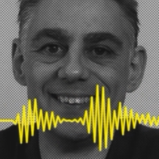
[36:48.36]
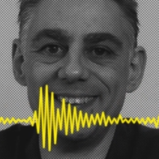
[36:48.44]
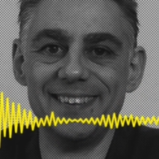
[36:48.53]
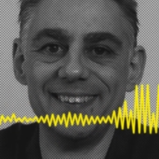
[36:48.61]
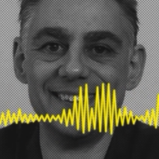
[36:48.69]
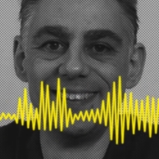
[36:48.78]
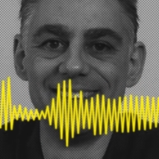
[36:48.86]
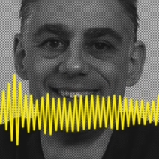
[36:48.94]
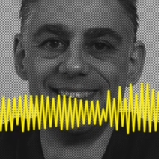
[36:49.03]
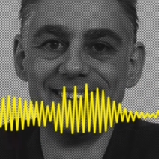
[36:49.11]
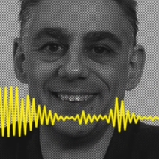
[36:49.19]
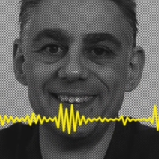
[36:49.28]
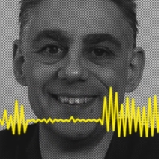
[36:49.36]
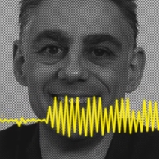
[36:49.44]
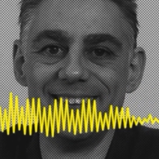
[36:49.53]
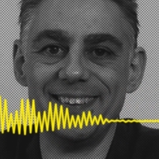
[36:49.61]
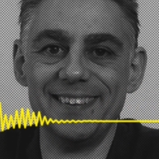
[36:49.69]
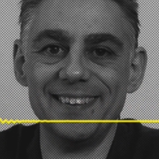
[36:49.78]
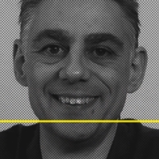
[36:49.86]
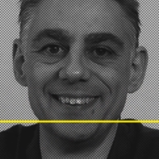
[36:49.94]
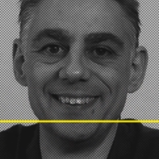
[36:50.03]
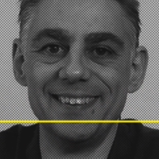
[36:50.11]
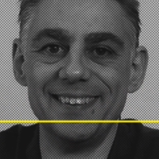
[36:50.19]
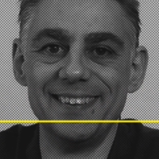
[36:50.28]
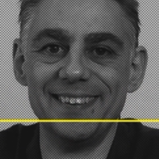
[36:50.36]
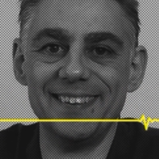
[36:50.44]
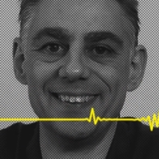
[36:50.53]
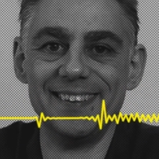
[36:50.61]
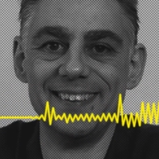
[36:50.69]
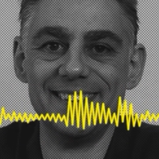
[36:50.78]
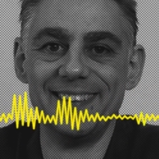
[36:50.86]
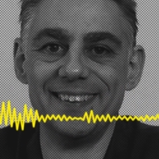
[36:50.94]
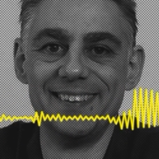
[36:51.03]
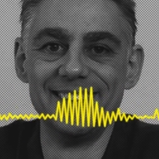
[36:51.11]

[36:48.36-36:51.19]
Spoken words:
having multiple hats,